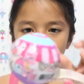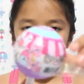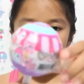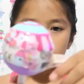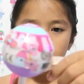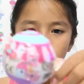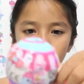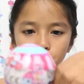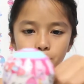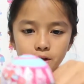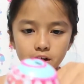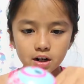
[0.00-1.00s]
got it
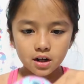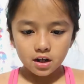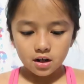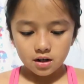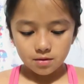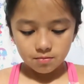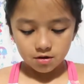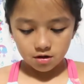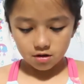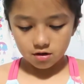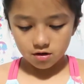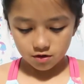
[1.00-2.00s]
open and I'm
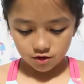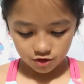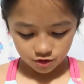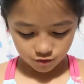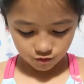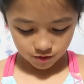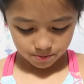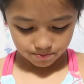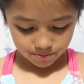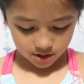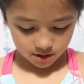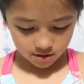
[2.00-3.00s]
gonna just rip
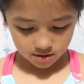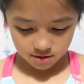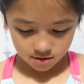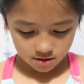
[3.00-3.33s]
it.